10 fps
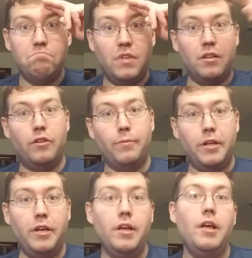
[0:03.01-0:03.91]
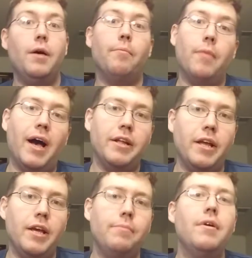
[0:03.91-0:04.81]
Hello everybody, my
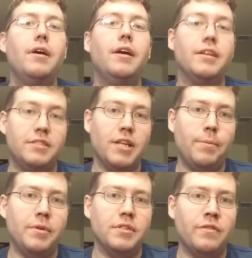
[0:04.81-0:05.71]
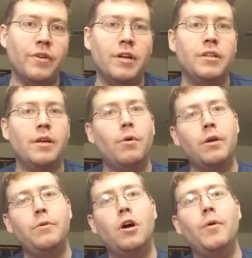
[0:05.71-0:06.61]
name is Sniping is Fun, and I
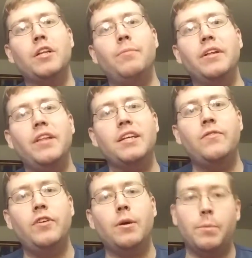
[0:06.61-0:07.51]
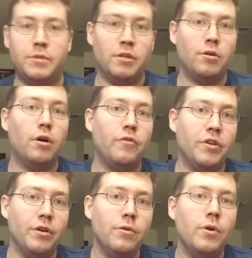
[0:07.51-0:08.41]
welcome you all back to my next video presented to all of
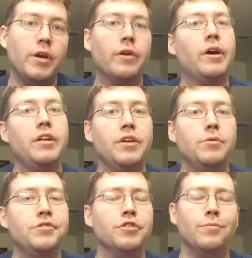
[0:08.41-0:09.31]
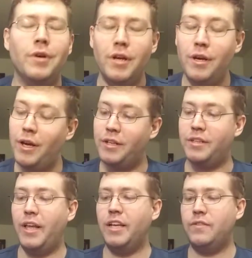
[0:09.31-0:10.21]
you here on YouTube. And
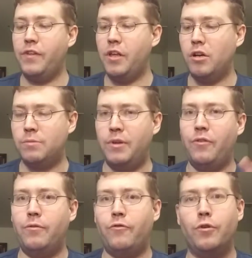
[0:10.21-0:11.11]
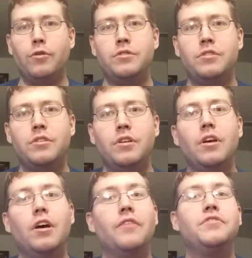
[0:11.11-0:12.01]
today's video is going to be the first
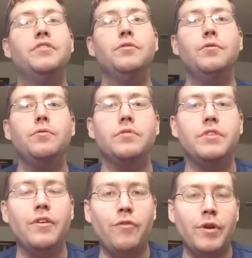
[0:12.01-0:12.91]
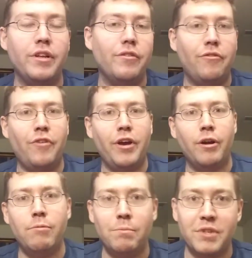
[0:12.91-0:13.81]
of two different Fire
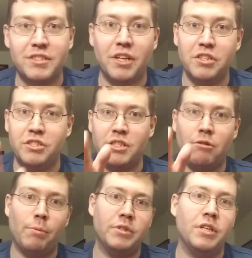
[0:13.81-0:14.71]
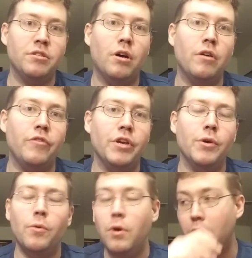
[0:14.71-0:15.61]
Emblem discussions I'm going to present to all of
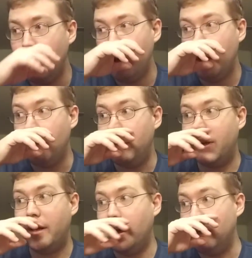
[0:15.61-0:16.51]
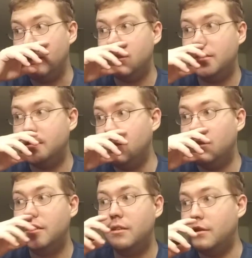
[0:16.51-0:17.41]
you because
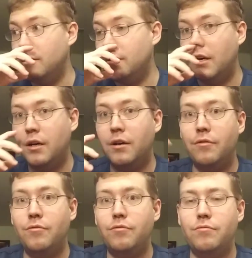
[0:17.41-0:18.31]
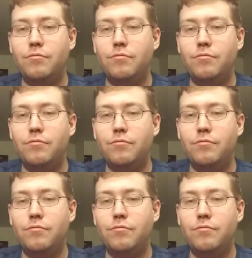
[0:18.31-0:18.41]
of,